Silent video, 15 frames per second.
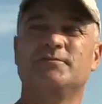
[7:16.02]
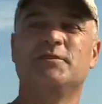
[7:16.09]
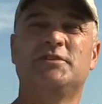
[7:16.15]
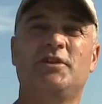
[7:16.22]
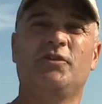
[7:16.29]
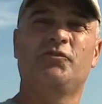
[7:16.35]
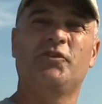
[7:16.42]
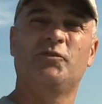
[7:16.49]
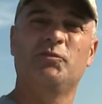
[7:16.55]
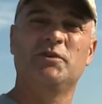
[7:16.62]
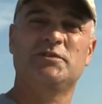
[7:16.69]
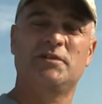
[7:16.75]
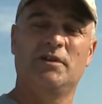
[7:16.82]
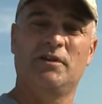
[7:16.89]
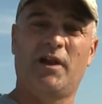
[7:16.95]
We still we
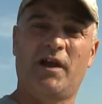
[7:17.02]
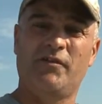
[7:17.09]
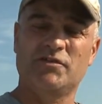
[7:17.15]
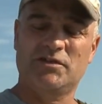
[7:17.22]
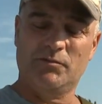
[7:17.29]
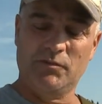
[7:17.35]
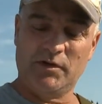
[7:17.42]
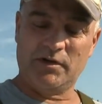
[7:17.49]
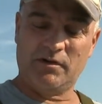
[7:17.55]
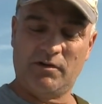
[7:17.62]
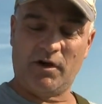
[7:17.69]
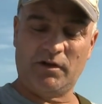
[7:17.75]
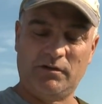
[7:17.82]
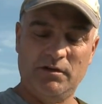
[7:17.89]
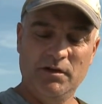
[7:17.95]
still harvest them. We
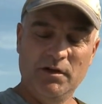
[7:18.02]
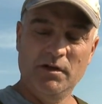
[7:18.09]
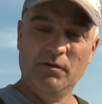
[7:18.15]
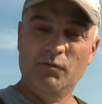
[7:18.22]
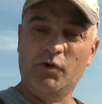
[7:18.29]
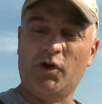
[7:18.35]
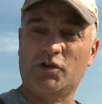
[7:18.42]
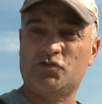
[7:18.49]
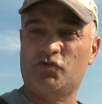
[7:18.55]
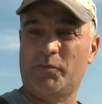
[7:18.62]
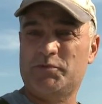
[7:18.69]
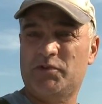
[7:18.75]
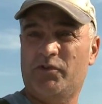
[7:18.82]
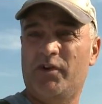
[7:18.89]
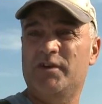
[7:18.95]
cut we cut
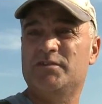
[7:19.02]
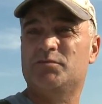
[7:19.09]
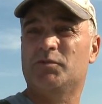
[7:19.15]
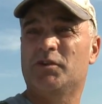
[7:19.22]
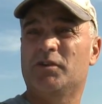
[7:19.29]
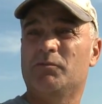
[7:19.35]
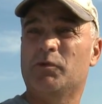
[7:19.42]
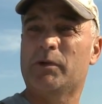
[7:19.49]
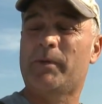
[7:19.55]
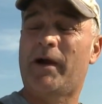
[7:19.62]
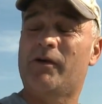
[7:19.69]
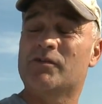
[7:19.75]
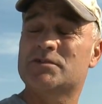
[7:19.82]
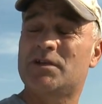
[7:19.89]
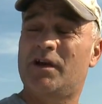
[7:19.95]
strips of ice with a, with a
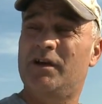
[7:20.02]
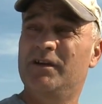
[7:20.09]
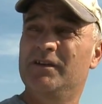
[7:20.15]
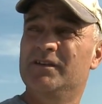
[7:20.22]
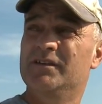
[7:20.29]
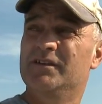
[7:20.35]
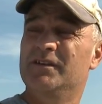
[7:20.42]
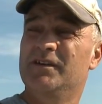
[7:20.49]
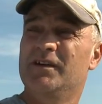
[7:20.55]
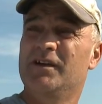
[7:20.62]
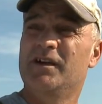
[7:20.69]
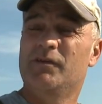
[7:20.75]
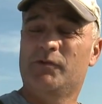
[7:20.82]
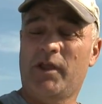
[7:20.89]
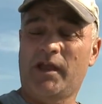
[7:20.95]
power saw. Okay.
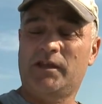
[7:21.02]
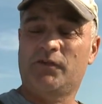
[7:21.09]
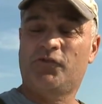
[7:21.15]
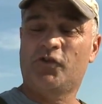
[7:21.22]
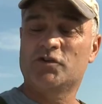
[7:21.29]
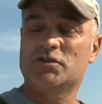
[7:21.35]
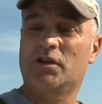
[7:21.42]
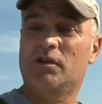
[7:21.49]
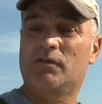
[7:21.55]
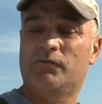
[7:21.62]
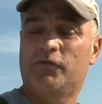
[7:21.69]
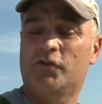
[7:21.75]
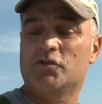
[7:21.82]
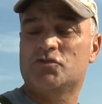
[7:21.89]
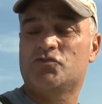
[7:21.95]
Take the first
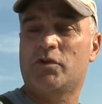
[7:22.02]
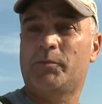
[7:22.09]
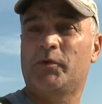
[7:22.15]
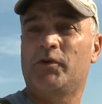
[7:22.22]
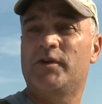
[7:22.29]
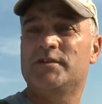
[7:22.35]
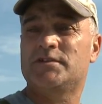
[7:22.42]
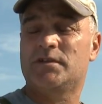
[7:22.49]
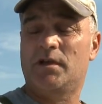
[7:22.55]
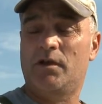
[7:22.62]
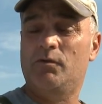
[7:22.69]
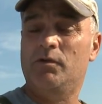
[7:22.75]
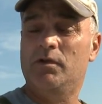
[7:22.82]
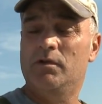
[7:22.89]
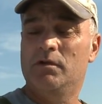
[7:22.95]
first strip of ice
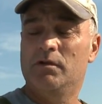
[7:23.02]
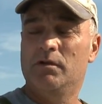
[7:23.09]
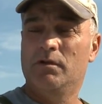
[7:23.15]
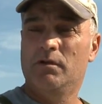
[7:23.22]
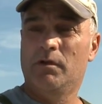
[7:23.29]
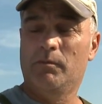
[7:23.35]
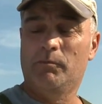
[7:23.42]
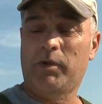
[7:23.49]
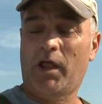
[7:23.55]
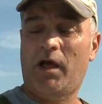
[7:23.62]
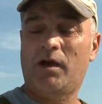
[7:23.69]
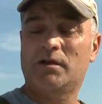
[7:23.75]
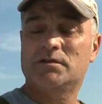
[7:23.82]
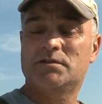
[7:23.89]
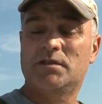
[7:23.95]
out in
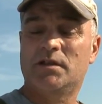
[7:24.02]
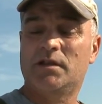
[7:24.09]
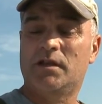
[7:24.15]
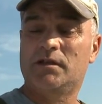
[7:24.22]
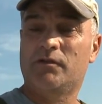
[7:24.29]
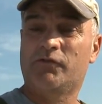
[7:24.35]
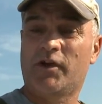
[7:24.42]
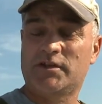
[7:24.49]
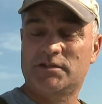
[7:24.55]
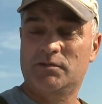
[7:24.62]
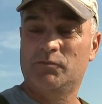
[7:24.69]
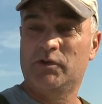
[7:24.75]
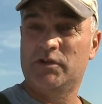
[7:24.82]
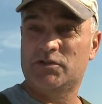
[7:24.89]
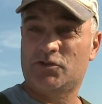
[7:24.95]
blocks, and then the rest of them
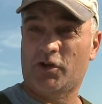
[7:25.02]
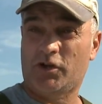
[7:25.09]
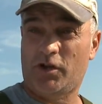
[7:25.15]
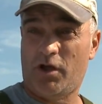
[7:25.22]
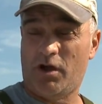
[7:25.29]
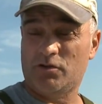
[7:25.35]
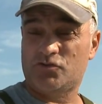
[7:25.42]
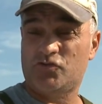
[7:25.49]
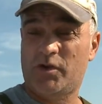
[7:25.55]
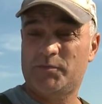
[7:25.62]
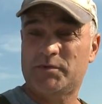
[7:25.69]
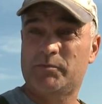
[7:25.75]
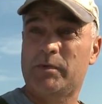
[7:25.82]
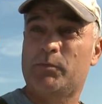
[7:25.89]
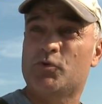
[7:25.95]
we just cut long strips
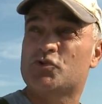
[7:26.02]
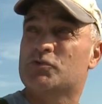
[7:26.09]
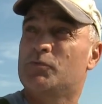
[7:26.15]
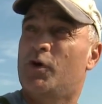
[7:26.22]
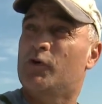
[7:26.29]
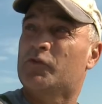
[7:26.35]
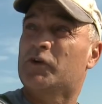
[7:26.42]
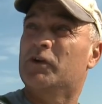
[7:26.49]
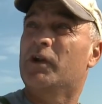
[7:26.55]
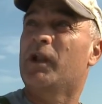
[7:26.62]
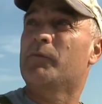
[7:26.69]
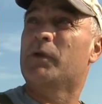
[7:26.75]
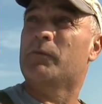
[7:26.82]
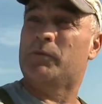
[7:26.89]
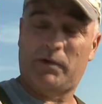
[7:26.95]
and we push them over.
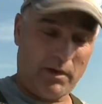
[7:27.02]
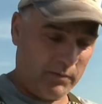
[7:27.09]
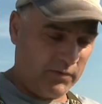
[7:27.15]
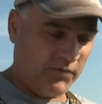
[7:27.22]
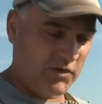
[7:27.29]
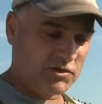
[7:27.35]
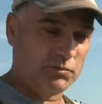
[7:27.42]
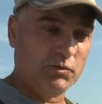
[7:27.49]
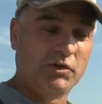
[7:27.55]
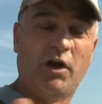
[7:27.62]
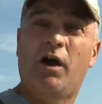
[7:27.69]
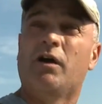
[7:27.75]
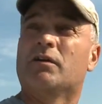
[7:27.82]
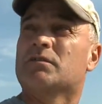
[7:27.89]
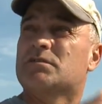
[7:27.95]
Really? And we fish them with
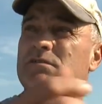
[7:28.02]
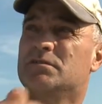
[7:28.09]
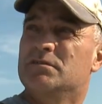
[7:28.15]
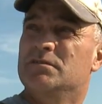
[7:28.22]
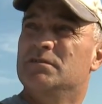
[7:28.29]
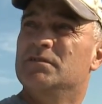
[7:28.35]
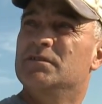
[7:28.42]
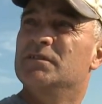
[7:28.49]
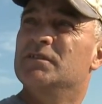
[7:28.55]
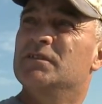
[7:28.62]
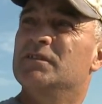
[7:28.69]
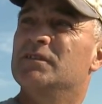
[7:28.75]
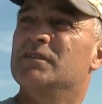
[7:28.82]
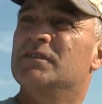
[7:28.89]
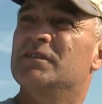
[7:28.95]
tongs. And the, and the
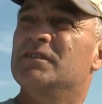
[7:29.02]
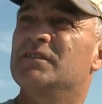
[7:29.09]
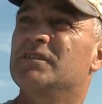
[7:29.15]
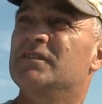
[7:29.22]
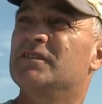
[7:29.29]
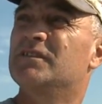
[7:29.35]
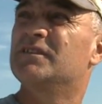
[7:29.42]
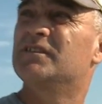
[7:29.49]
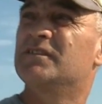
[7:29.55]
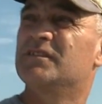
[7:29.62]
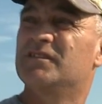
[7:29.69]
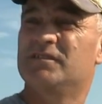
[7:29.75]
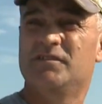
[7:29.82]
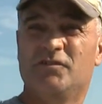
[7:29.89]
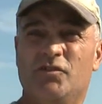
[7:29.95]
uh, the freezing does not
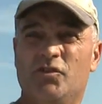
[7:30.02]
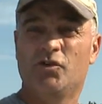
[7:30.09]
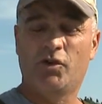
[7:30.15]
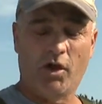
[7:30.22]
affect the oysters?